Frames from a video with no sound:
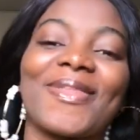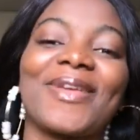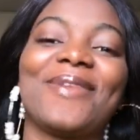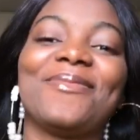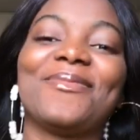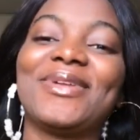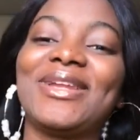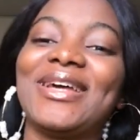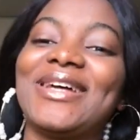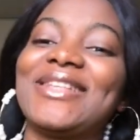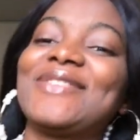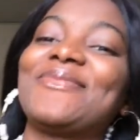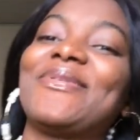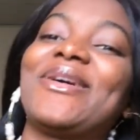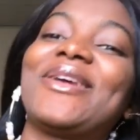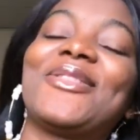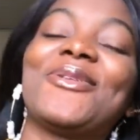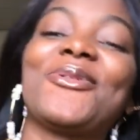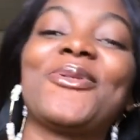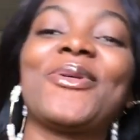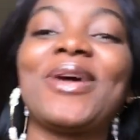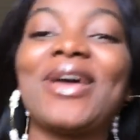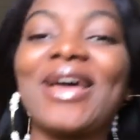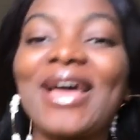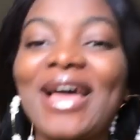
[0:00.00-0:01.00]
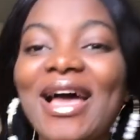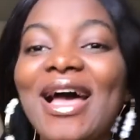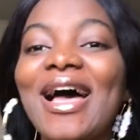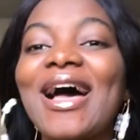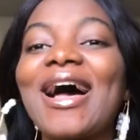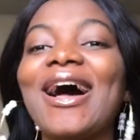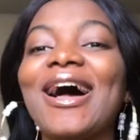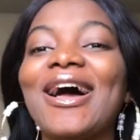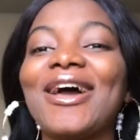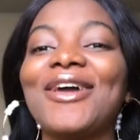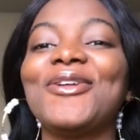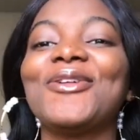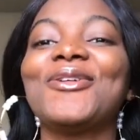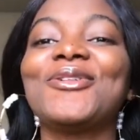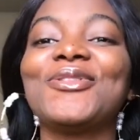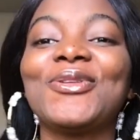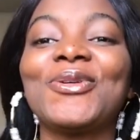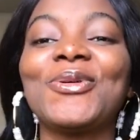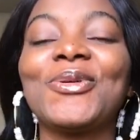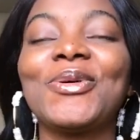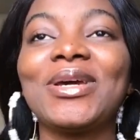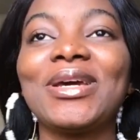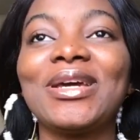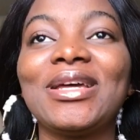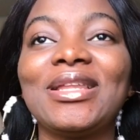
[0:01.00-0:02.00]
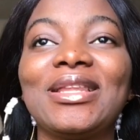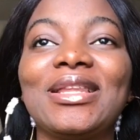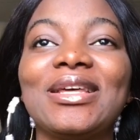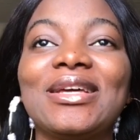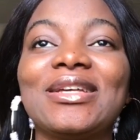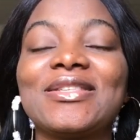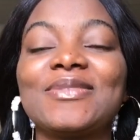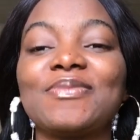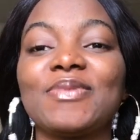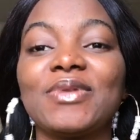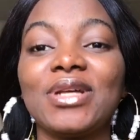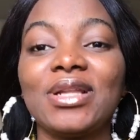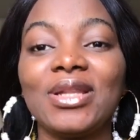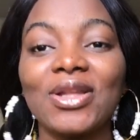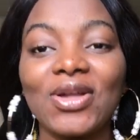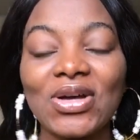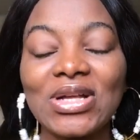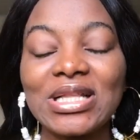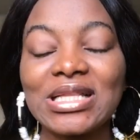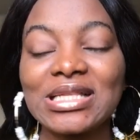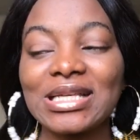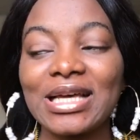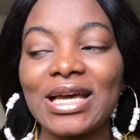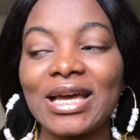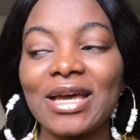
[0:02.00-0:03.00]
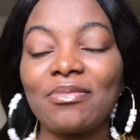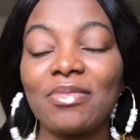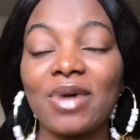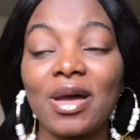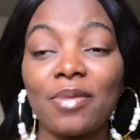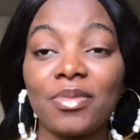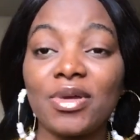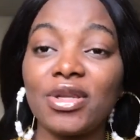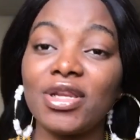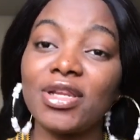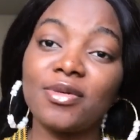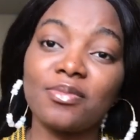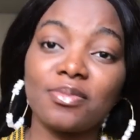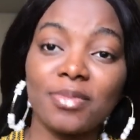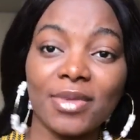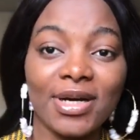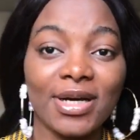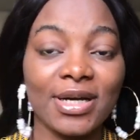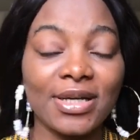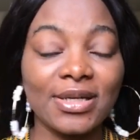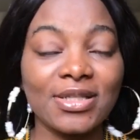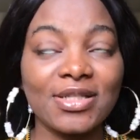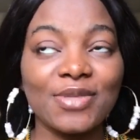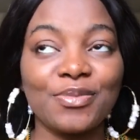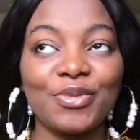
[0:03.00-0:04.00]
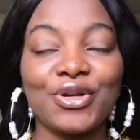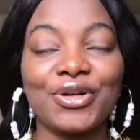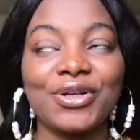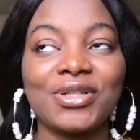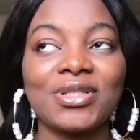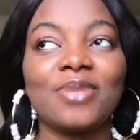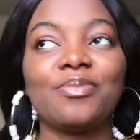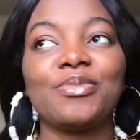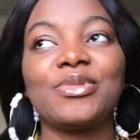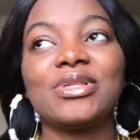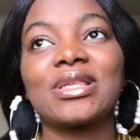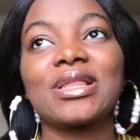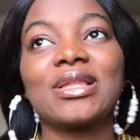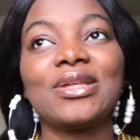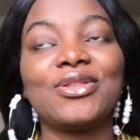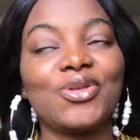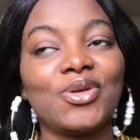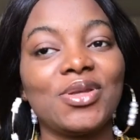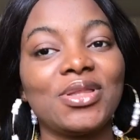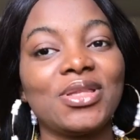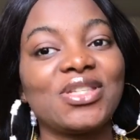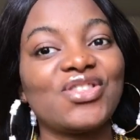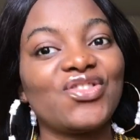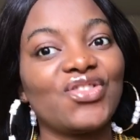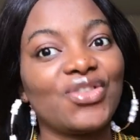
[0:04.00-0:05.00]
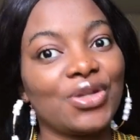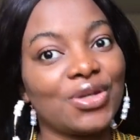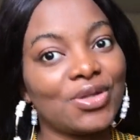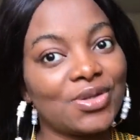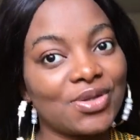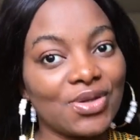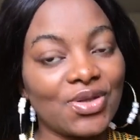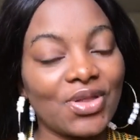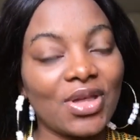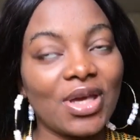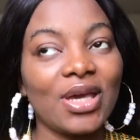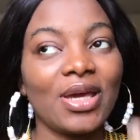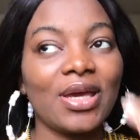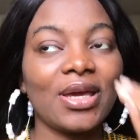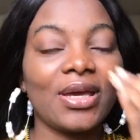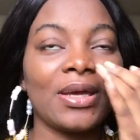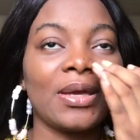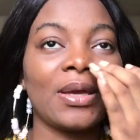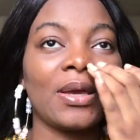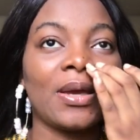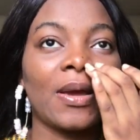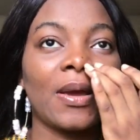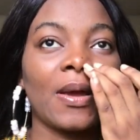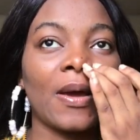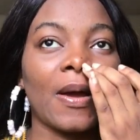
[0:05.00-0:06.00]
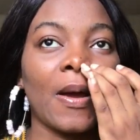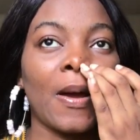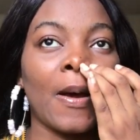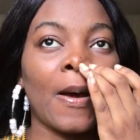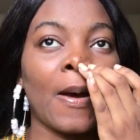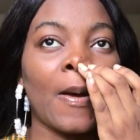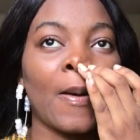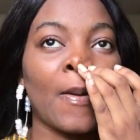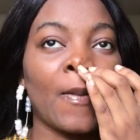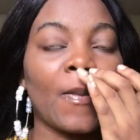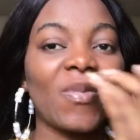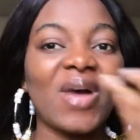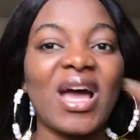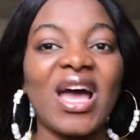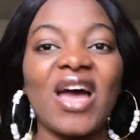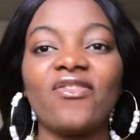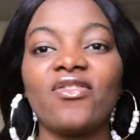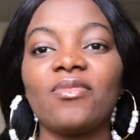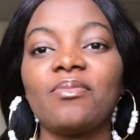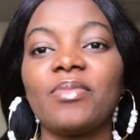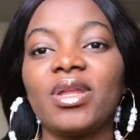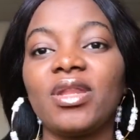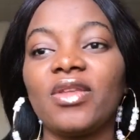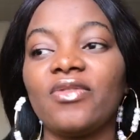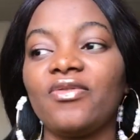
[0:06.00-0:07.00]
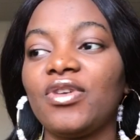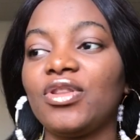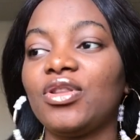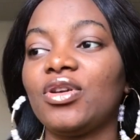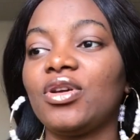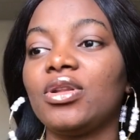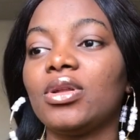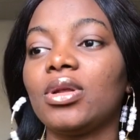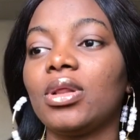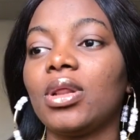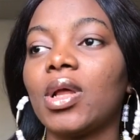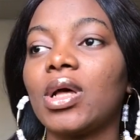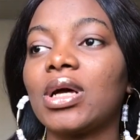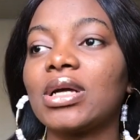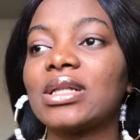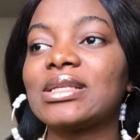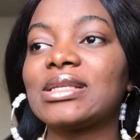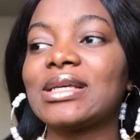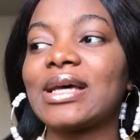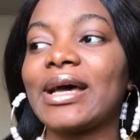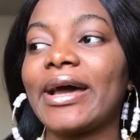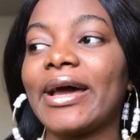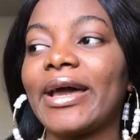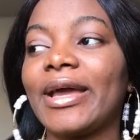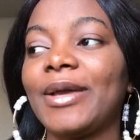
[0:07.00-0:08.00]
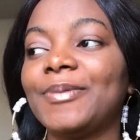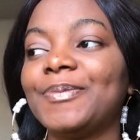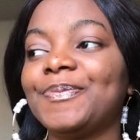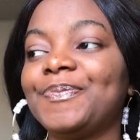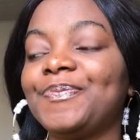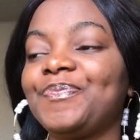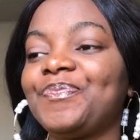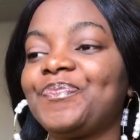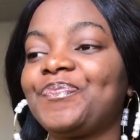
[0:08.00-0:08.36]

But that's why I do it. How you doing? It's been a long time. Happy new month, because I'm basically doing this video today. I haven't made the video in a long time.